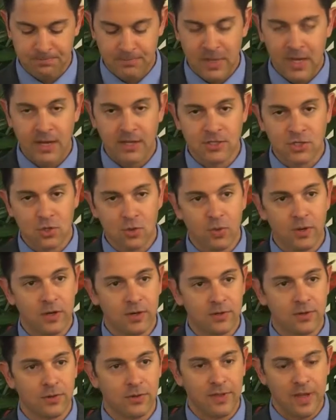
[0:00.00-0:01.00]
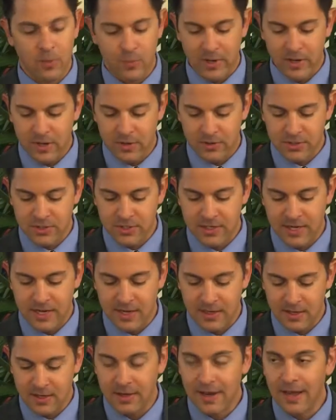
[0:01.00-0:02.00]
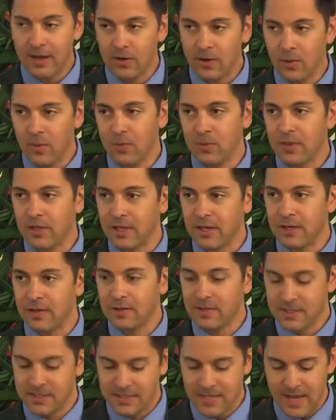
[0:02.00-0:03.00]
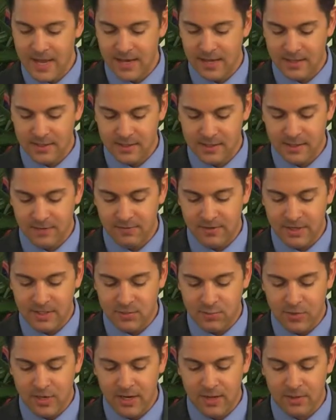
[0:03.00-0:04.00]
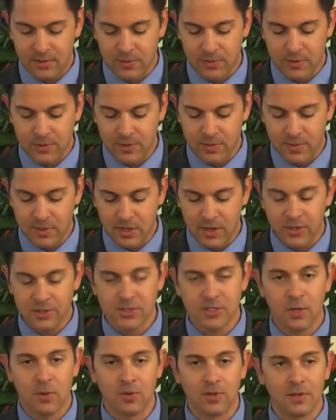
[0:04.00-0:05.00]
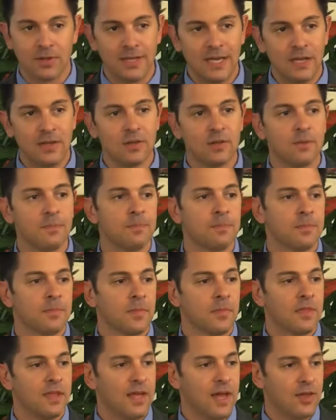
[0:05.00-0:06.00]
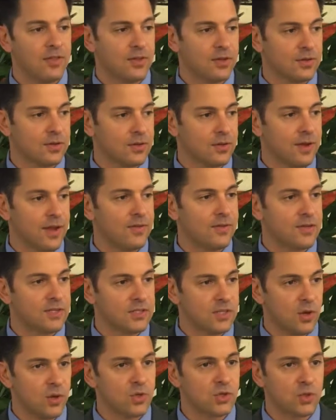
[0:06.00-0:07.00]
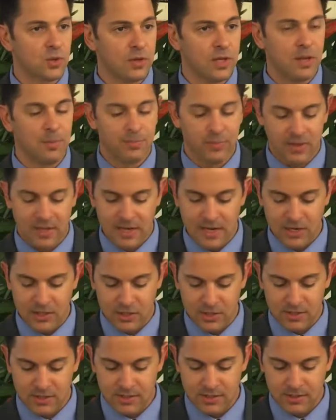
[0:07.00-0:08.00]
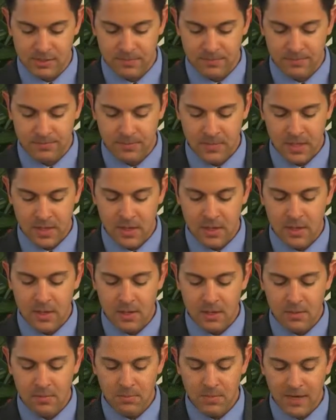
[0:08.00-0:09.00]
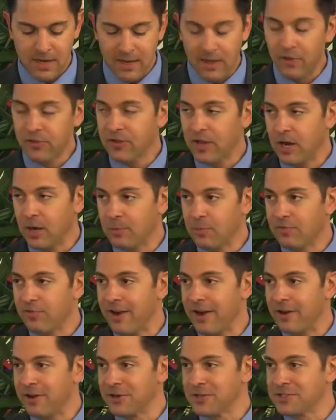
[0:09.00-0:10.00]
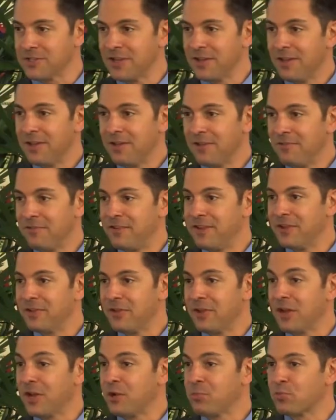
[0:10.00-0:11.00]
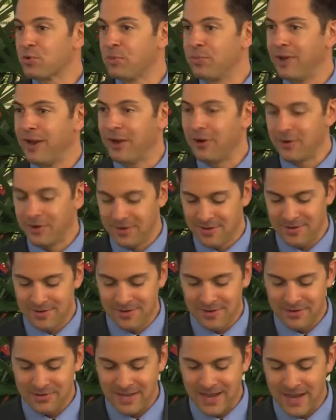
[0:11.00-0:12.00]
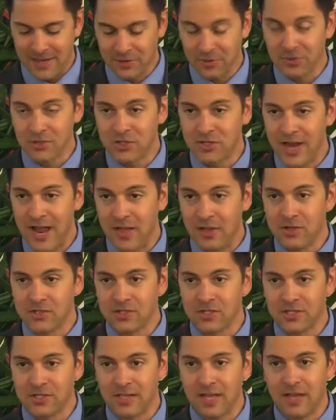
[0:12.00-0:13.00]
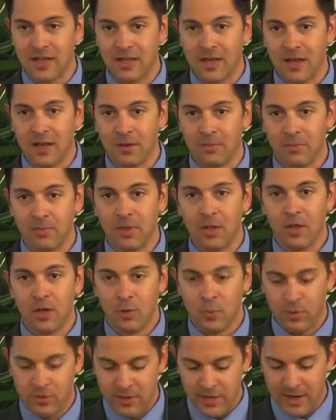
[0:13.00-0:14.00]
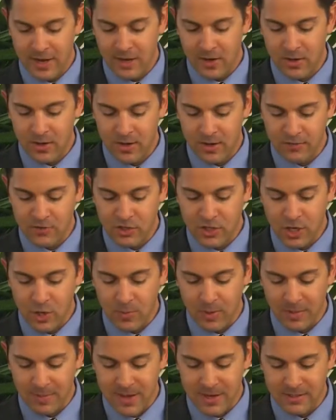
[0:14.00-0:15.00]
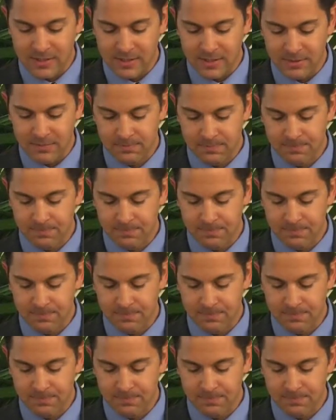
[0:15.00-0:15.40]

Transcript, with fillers: It's critical that we understand not only the science of these breakthroughs, but also the legal, the ethical, and the social implications. Many healthcare providers feel unprepared to handle the challenges that come with an era of genomic medicine.